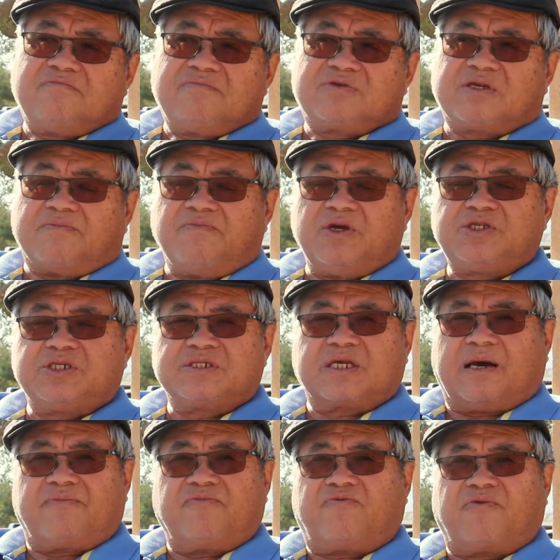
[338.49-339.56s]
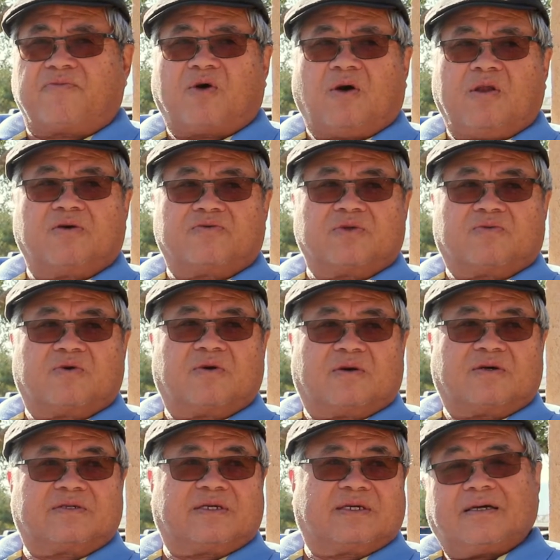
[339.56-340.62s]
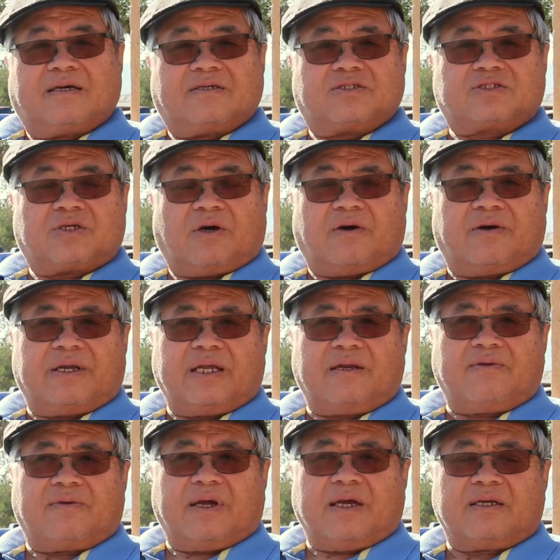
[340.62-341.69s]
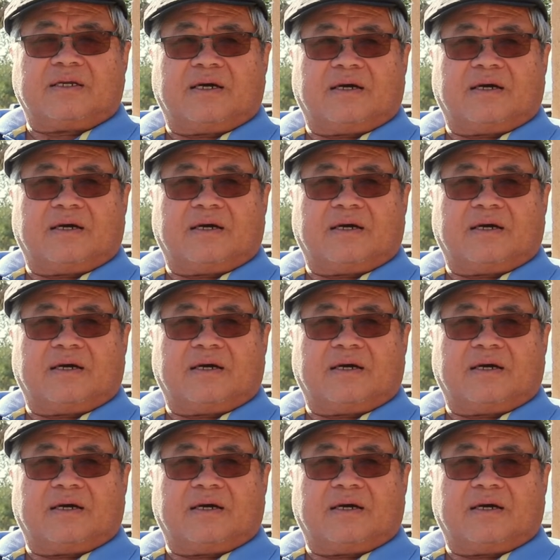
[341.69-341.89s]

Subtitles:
submissions come from all over the world. So at any rate,